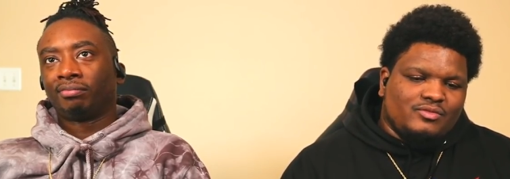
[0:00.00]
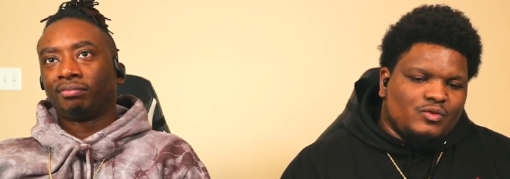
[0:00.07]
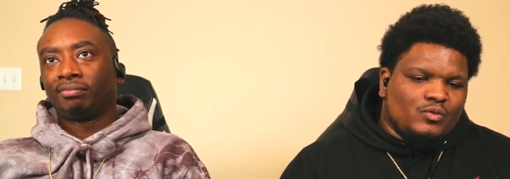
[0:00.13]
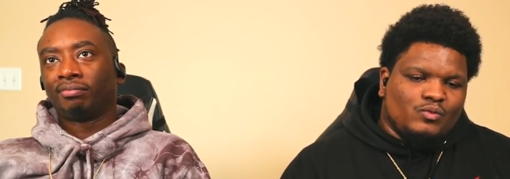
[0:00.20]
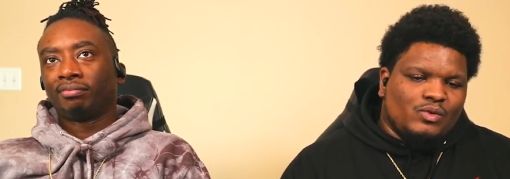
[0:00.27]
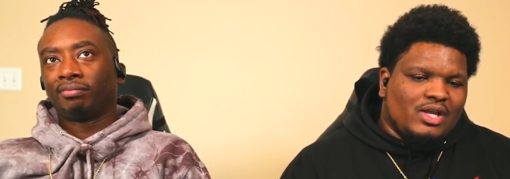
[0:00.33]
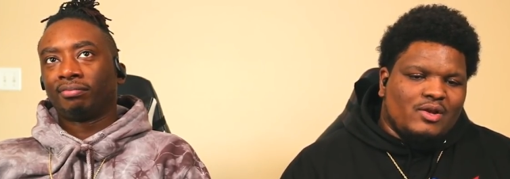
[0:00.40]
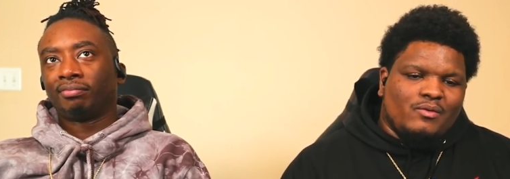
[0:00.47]

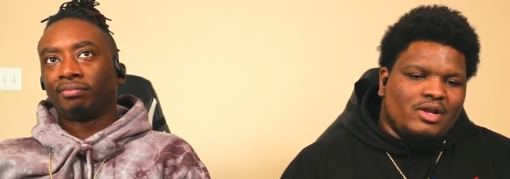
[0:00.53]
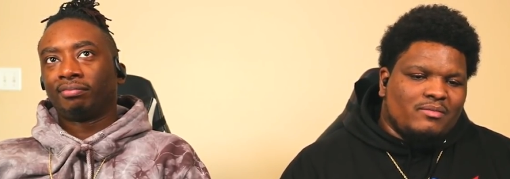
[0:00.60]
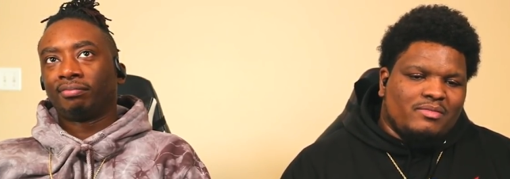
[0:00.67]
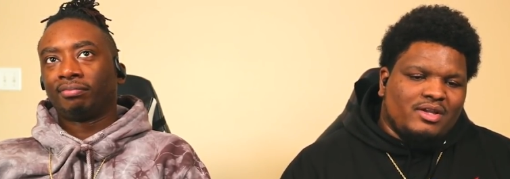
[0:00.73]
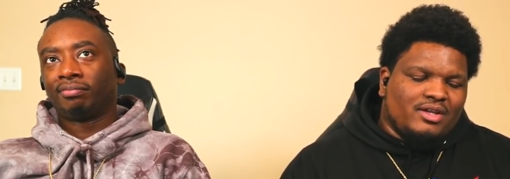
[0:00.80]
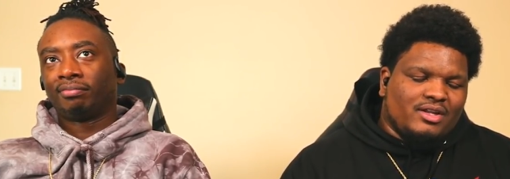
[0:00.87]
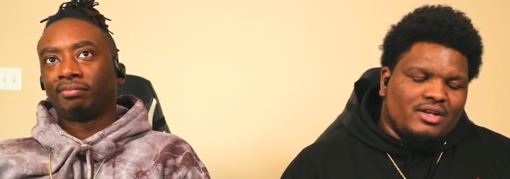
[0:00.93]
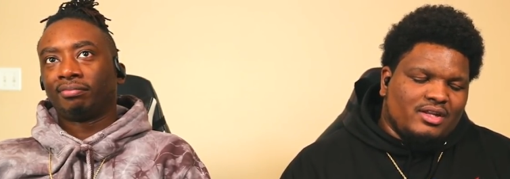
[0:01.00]
Speaker 1: way, way bigger
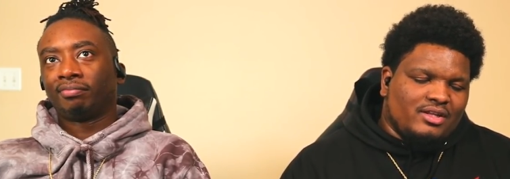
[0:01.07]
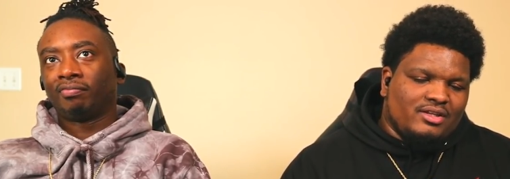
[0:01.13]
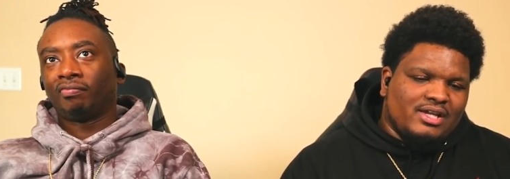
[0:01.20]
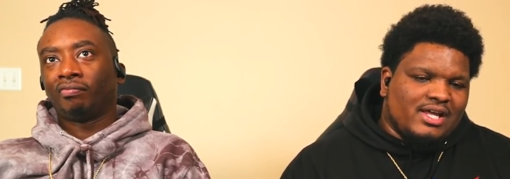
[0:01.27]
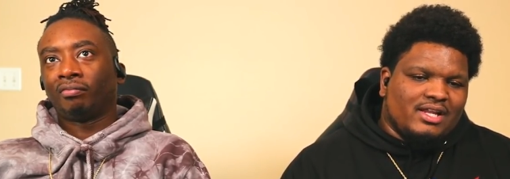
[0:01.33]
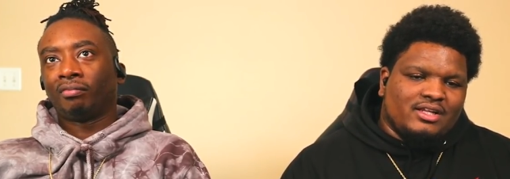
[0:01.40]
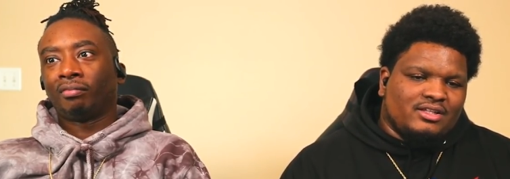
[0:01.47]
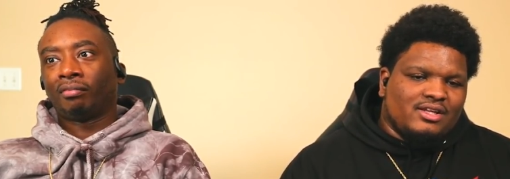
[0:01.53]
than that. You gotta,
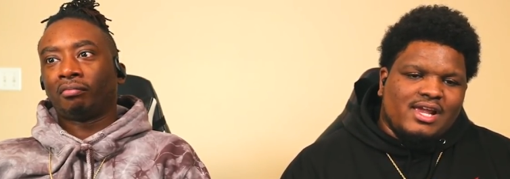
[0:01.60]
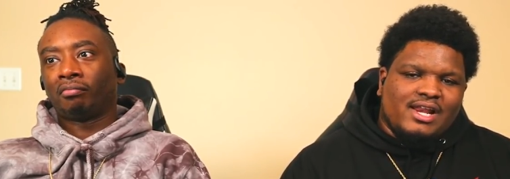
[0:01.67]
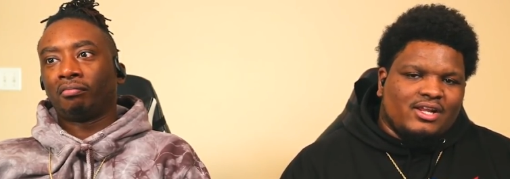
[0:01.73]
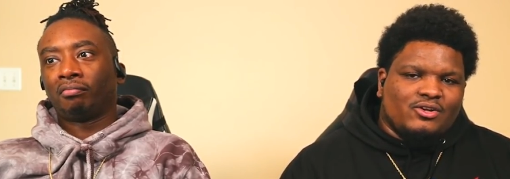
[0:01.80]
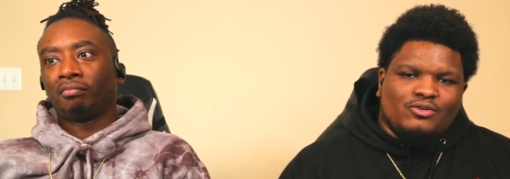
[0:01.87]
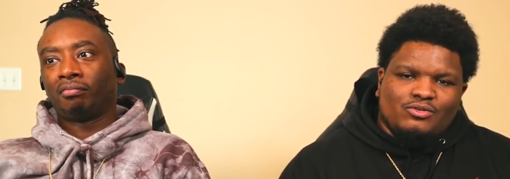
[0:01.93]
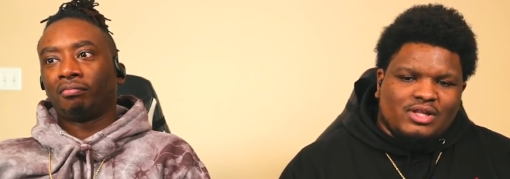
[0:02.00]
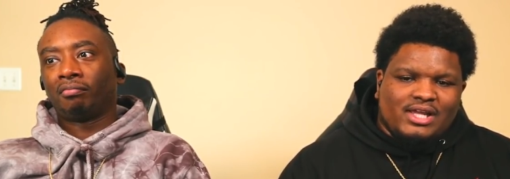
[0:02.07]
you gotta go
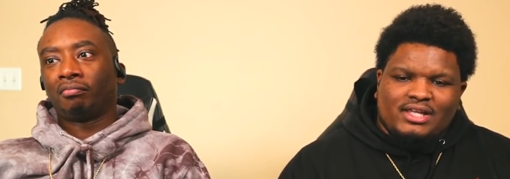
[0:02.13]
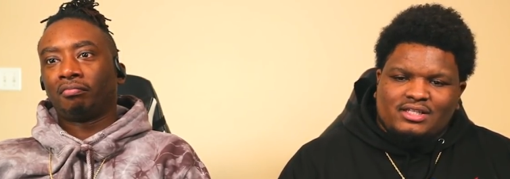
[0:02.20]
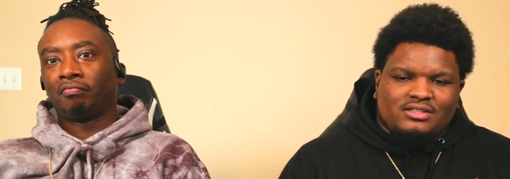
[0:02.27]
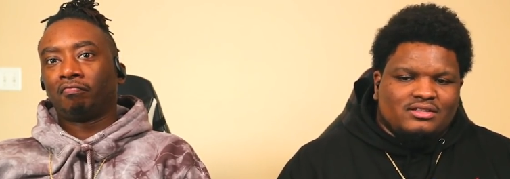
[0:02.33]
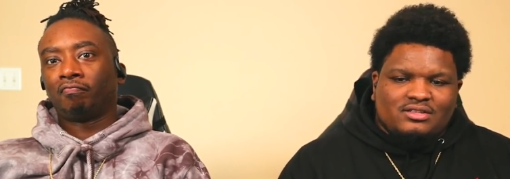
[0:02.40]
like